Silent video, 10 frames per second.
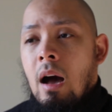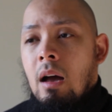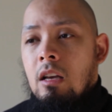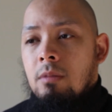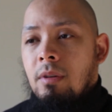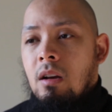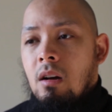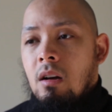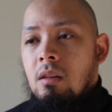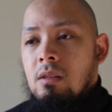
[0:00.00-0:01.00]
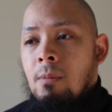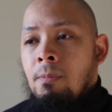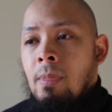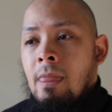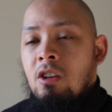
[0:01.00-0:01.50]
is because,
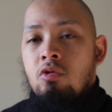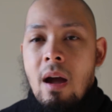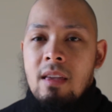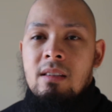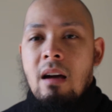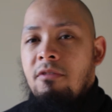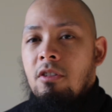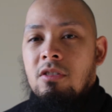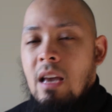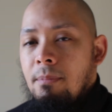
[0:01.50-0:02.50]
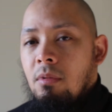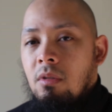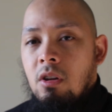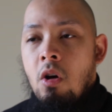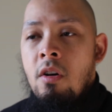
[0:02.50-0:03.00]
try this out, for example.
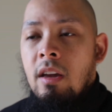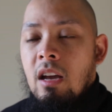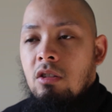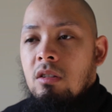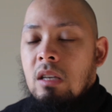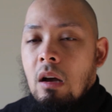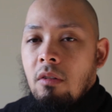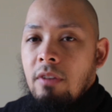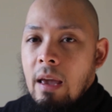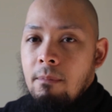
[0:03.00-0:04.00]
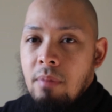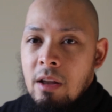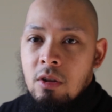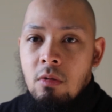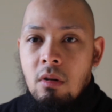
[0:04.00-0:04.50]
Go and get yourself a
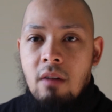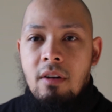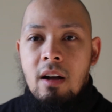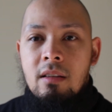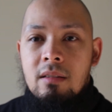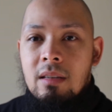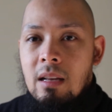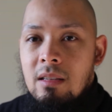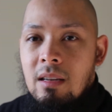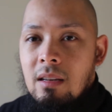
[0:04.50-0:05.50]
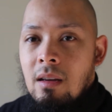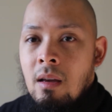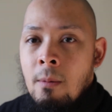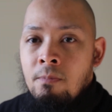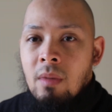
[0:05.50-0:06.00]
bundle of unscented
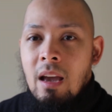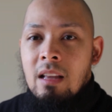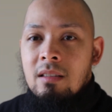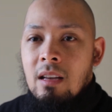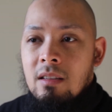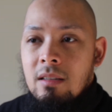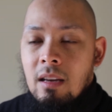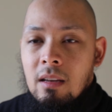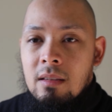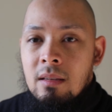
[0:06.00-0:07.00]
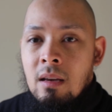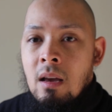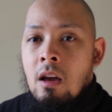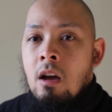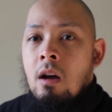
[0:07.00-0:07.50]
incense sticks.
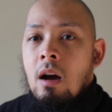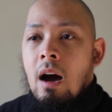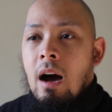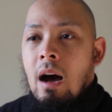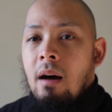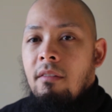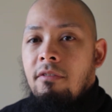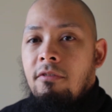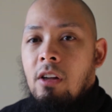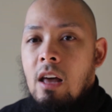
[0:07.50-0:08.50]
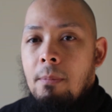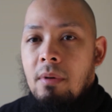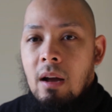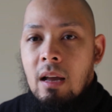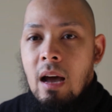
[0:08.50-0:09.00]
Fill
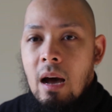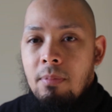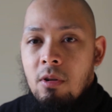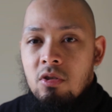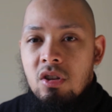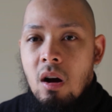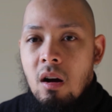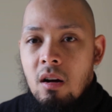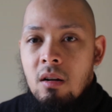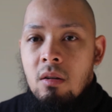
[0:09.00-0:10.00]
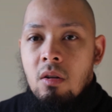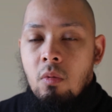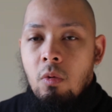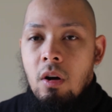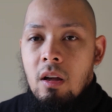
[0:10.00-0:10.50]
up a cup or a jar
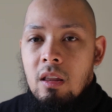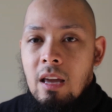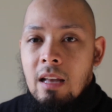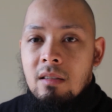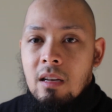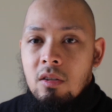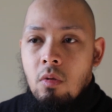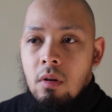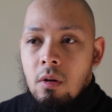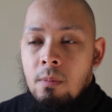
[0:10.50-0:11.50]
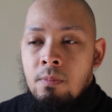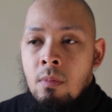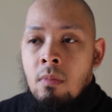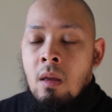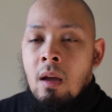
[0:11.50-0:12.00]
with incense oil,
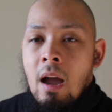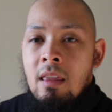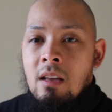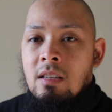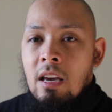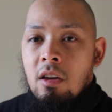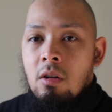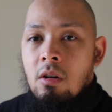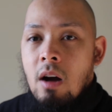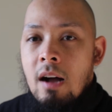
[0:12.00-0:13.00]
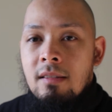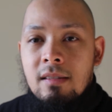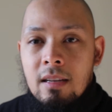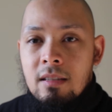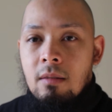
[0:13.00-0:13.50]
and then take your
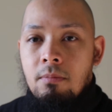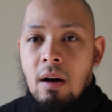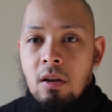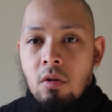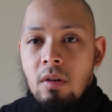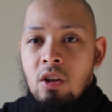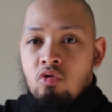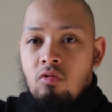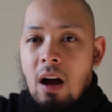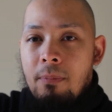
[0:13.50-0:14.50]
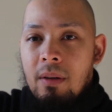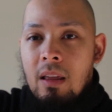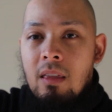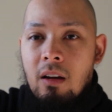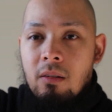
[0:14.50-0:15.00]
unscented bundle and drop it
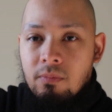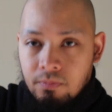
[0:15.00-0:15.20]
in there.